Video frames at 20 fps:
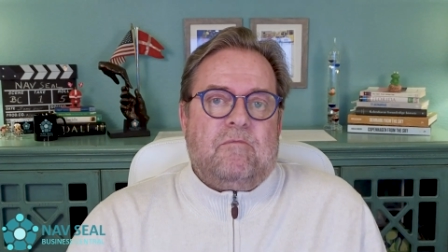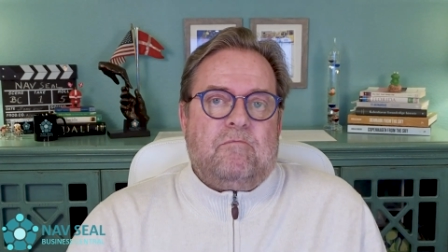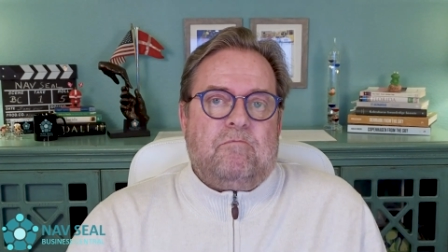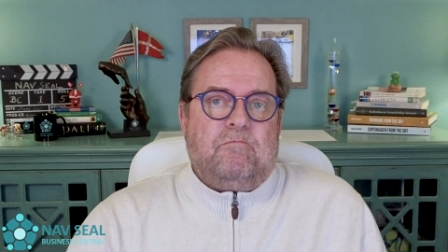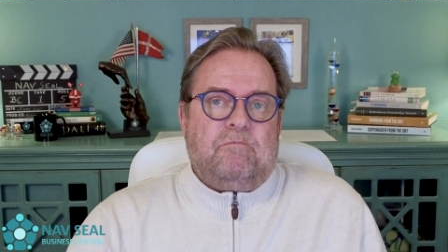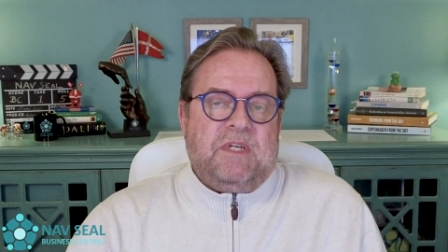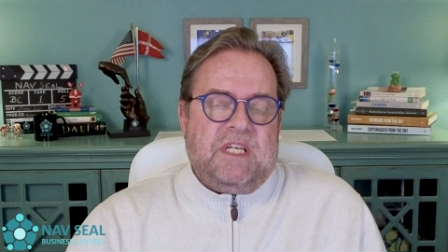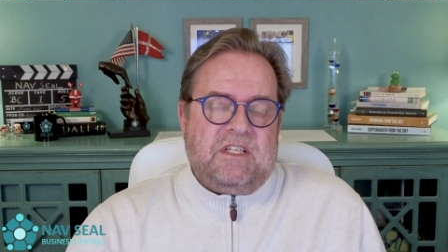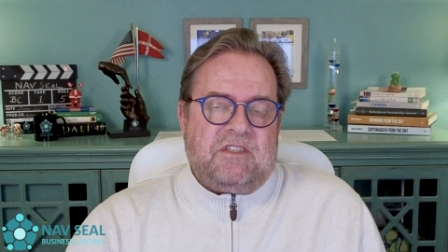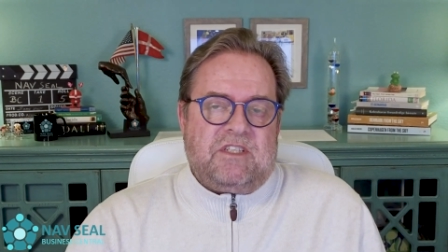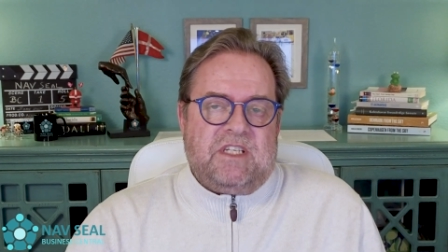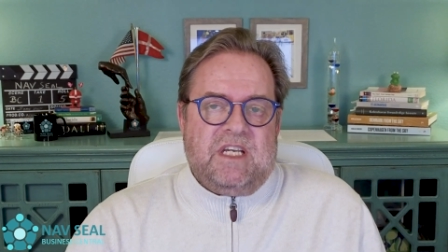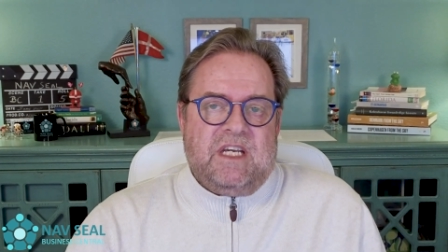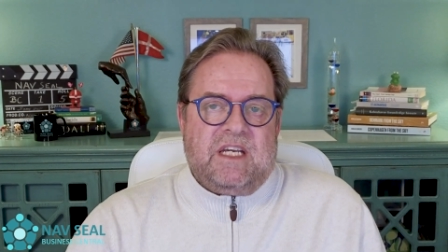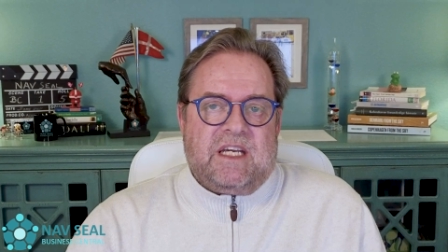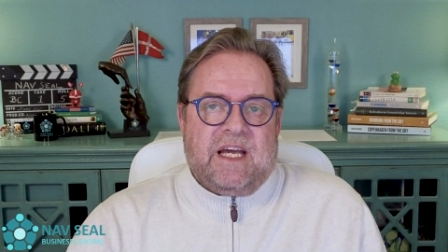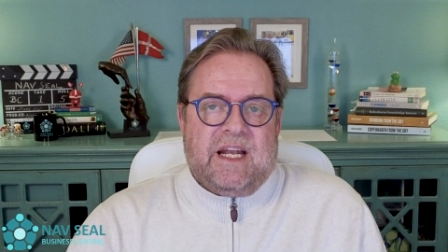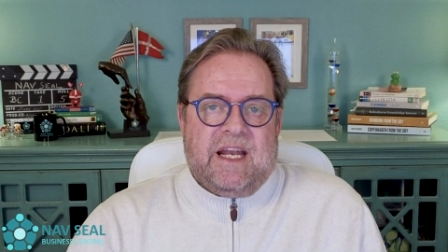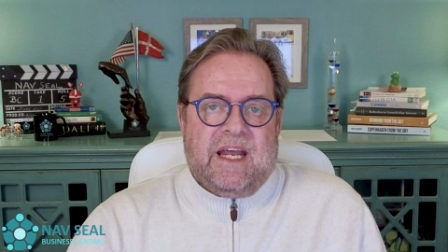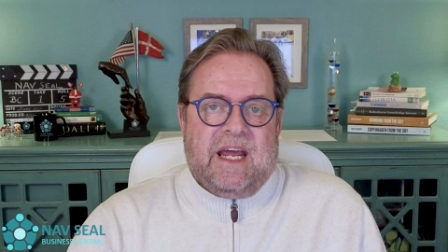BC
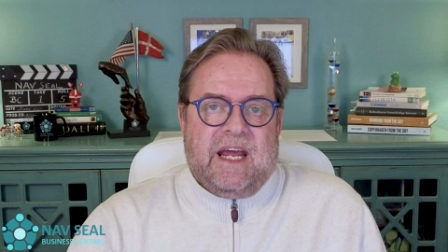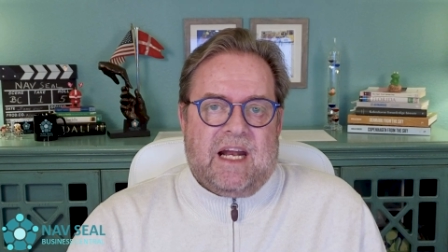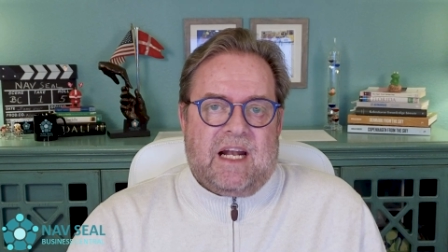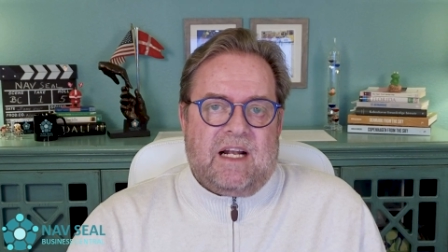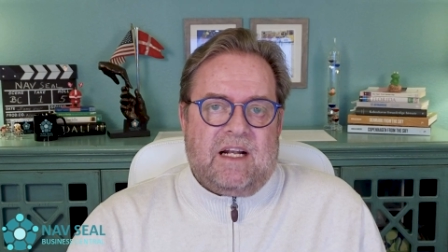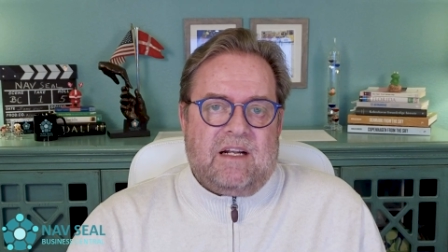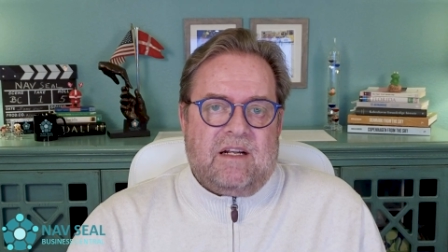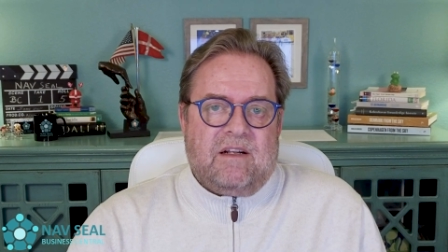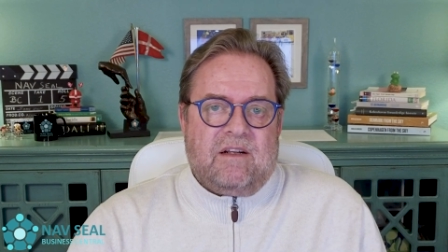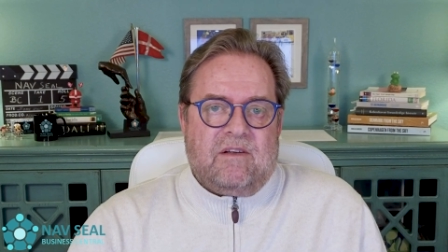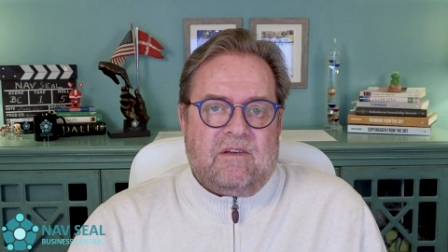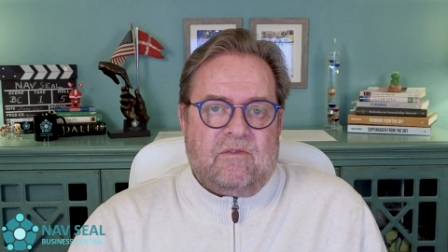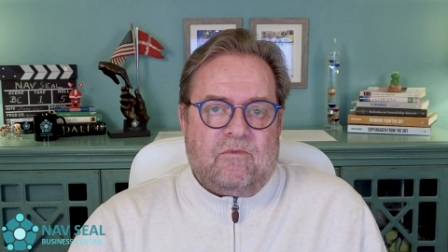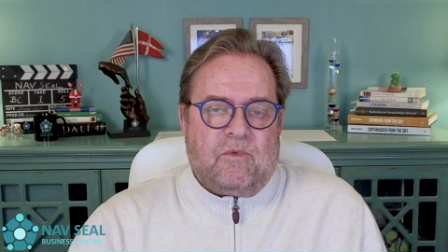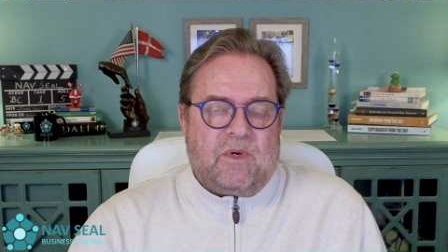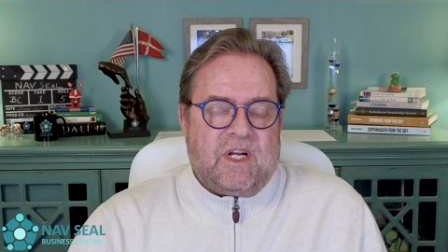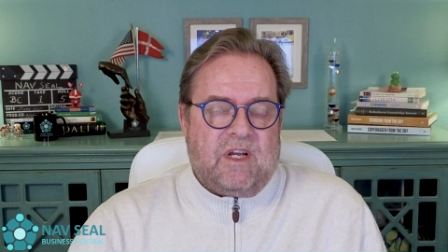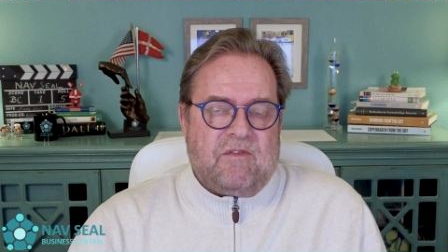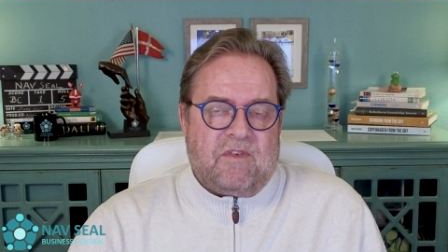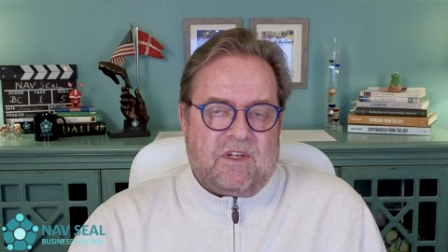can handle
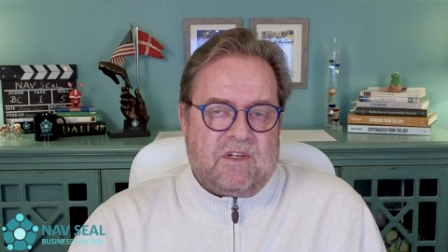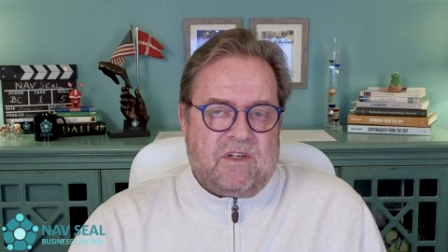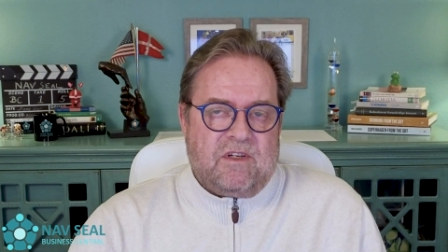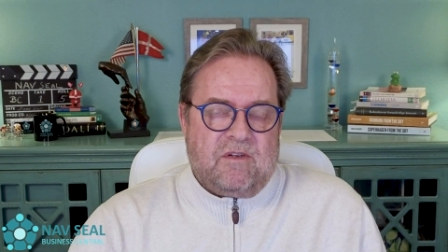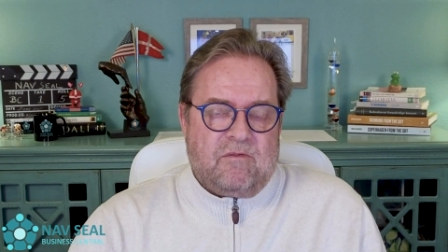whatever